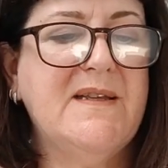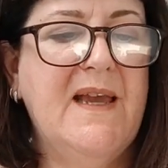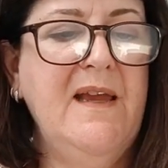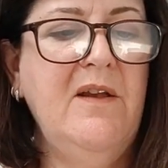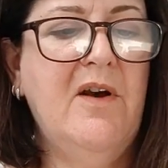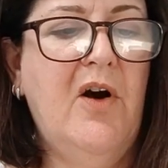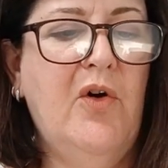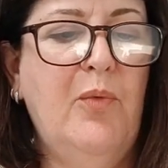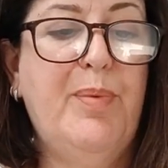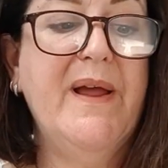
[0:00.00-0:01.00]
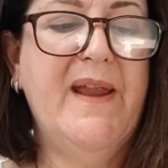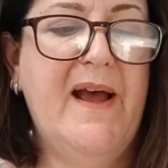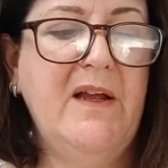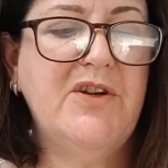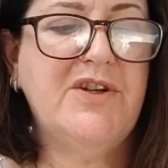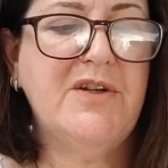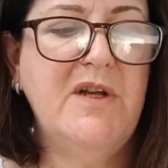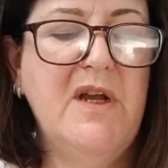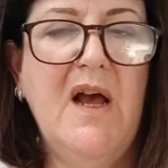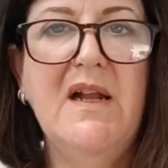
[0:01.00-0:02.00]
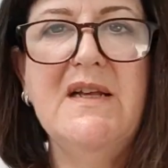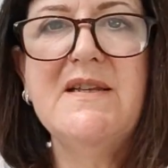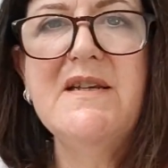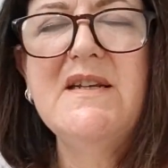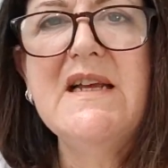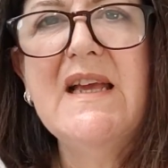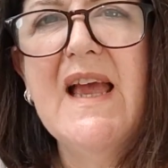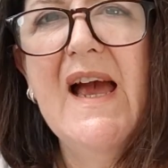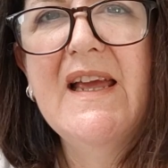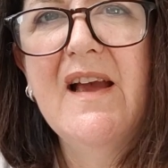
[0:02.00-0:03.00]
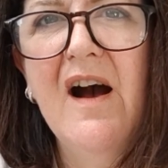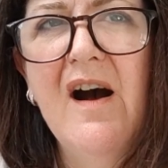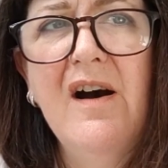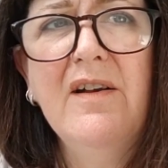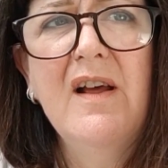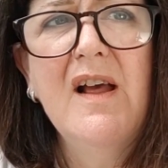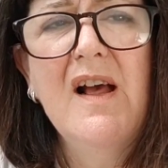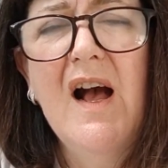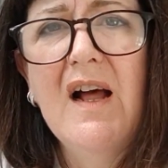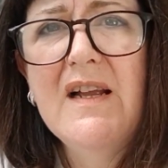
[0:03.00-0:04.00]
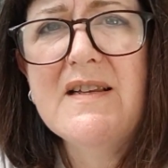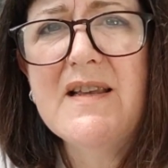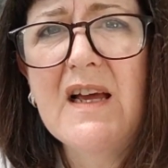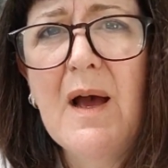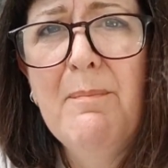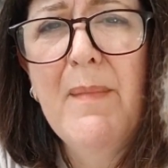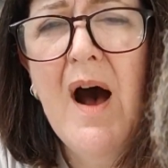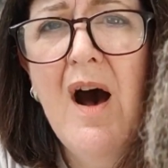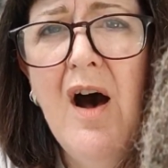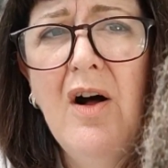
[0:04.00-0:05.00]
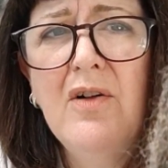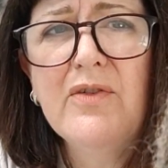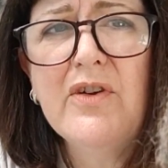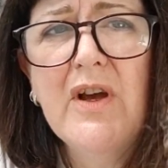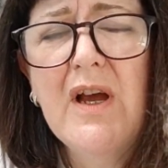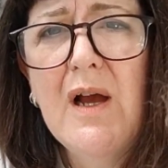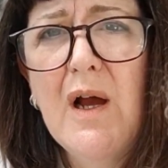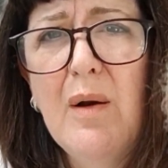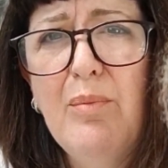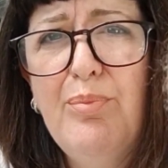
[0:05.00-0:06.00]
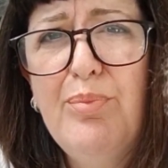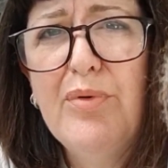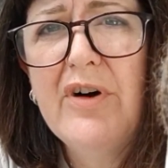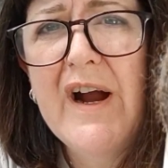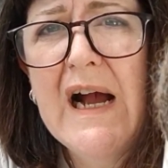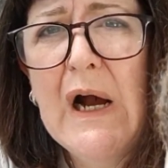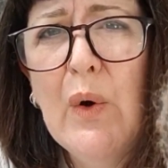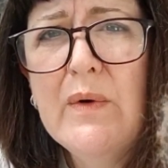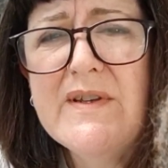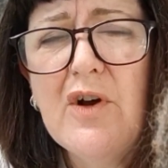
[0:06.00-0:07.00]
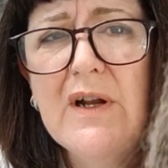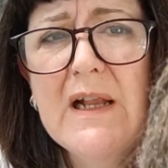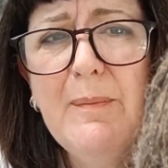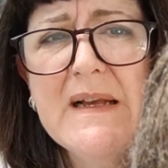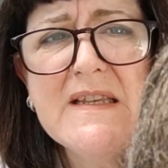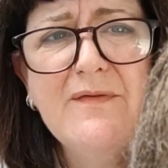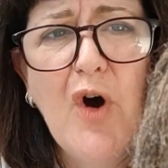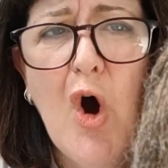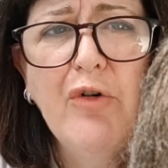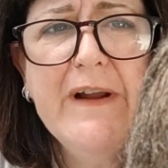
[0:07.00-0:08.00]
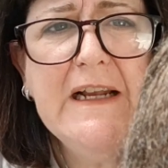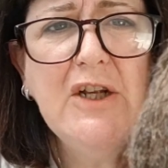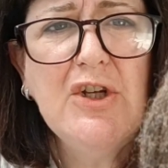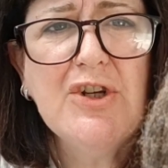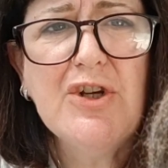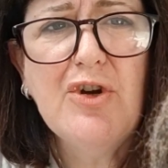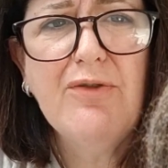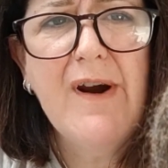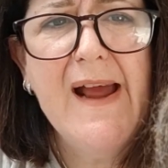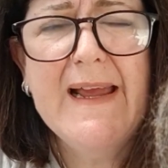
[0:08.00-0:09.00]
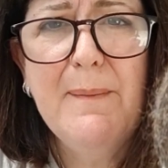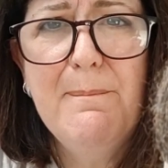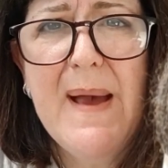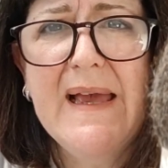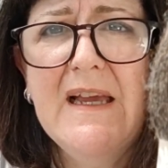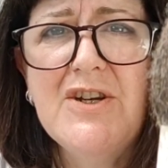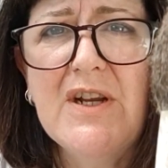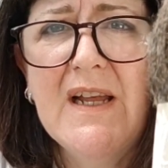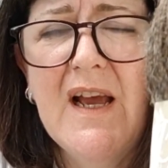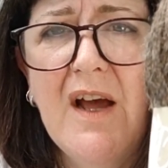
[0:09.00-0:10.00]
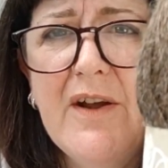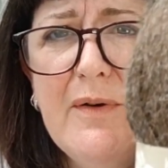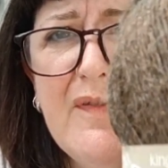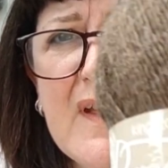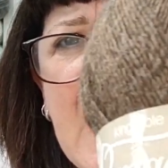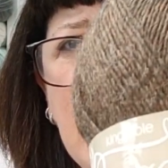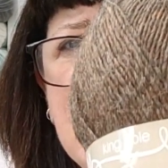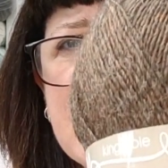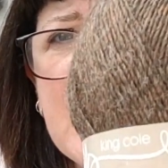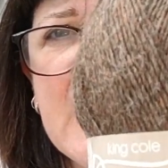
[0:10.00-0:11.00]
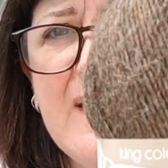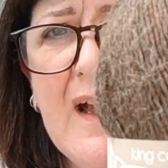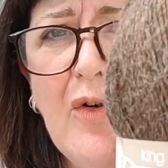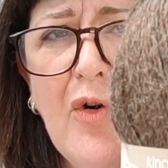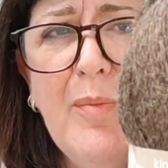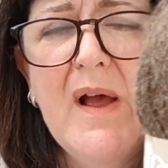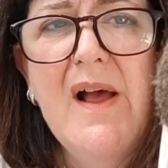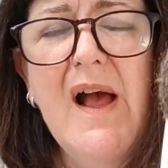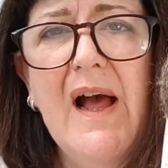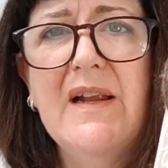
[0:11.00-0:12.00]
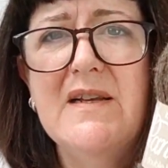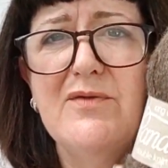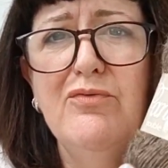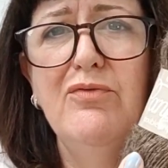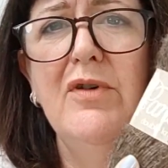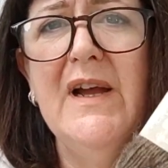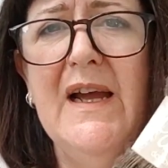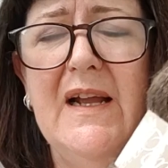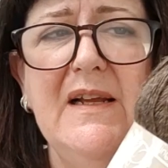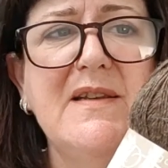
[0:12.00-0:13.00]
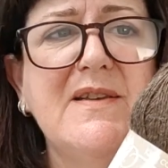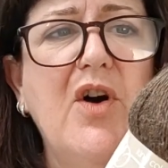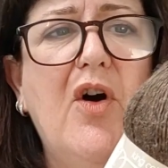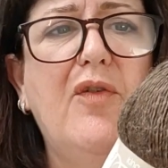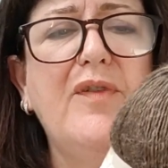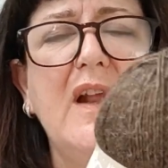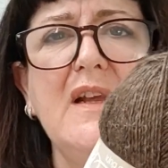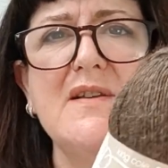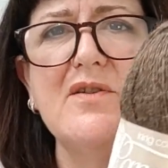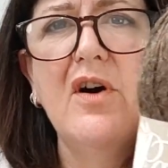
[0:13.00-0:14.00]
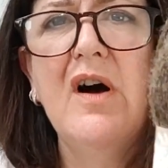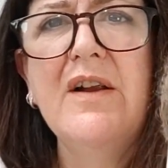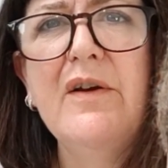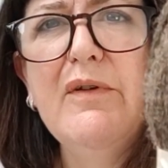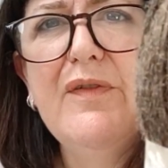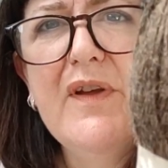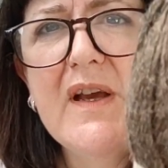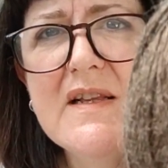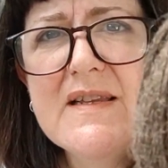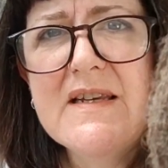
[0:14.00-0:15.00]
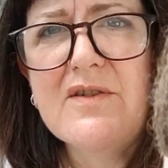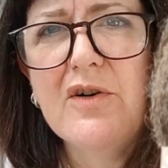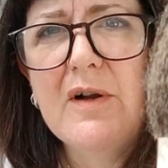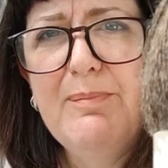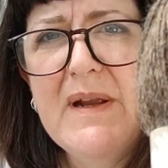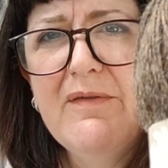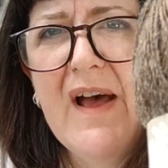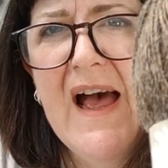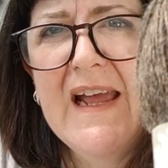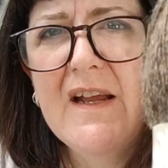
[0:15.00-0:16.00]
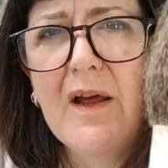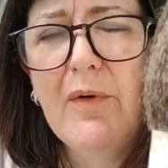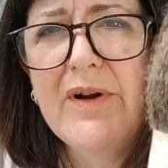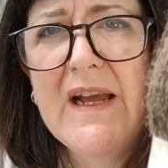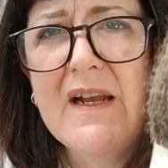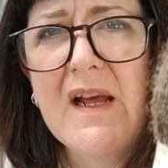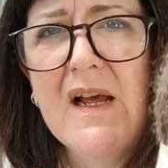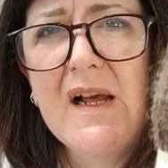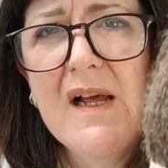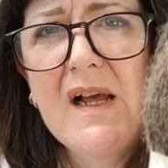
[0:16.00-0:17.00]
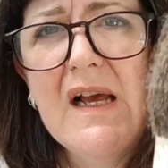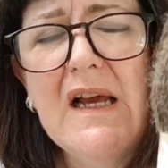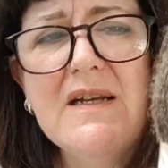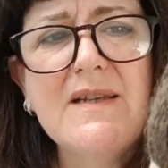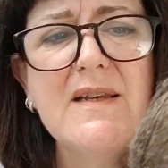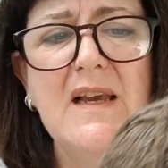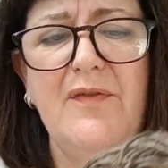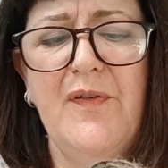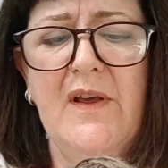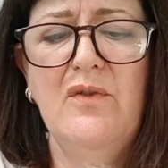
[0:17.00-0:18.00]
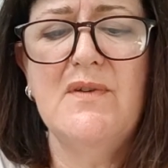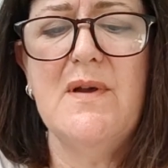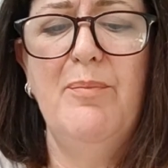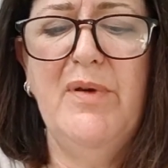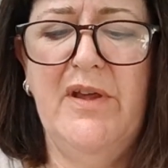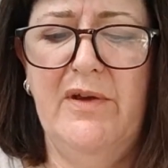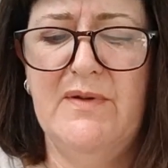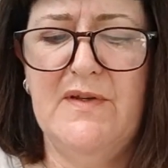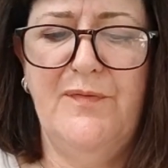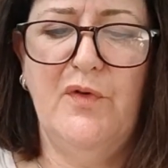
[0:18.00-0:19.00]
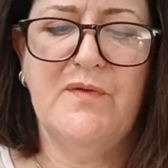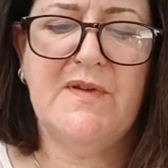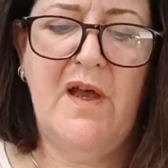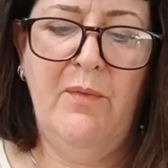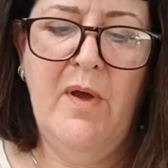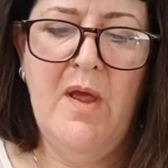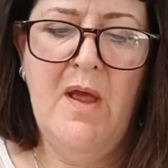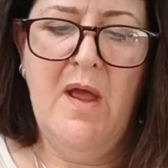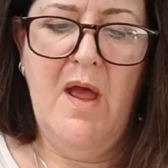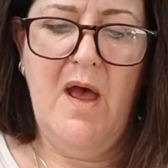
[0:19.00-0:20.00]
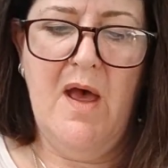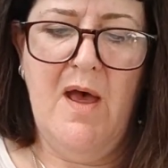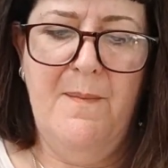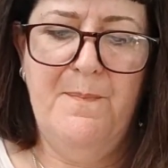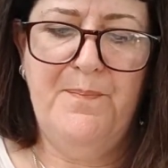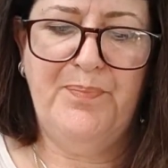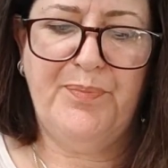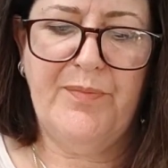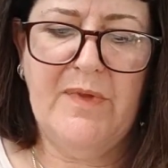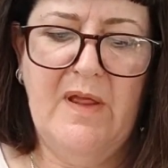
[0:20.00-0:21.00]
King Cole Panache, and it's a DK yarn, and it's like a mild brown. It's got little bits of orange and grey and beige in it. I don't know if the camera's picking that up. And it's really soft, and it's got, I don't know if you can see, it's got a bit of a halo on it. It feels beautiful. So I'm going